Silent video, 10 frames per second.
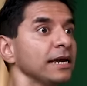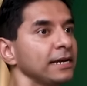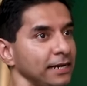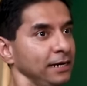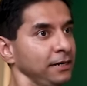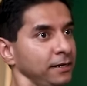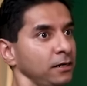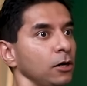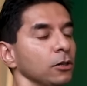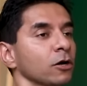In India,
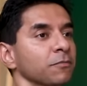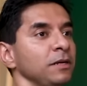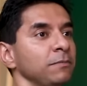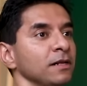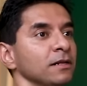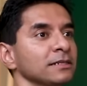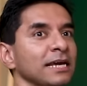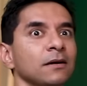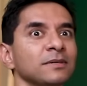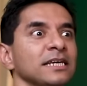a lot of people, they
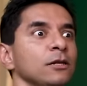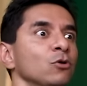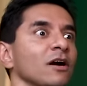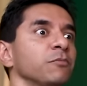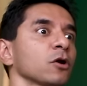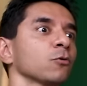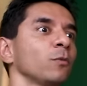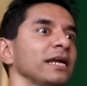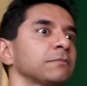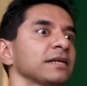come and say, "Luke, I put on
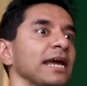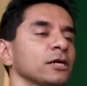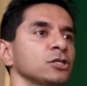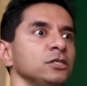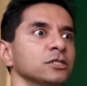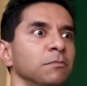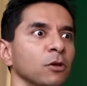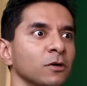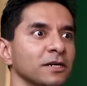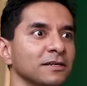weight," but they're actually just
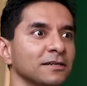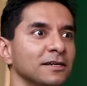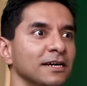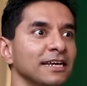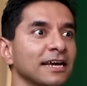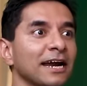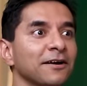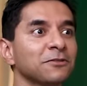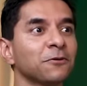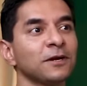bloated. They're
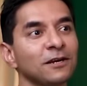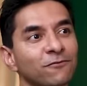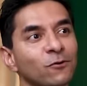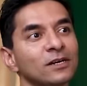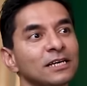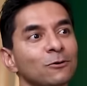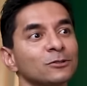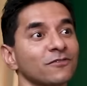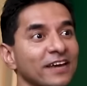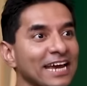carrying 3 to 4 kilos
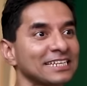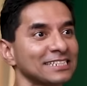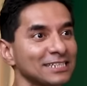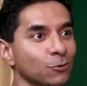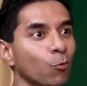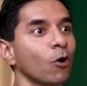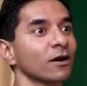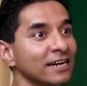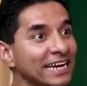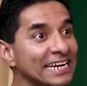of excess
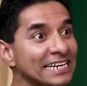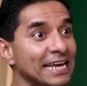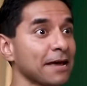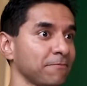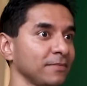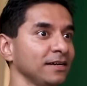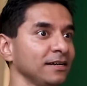water in them.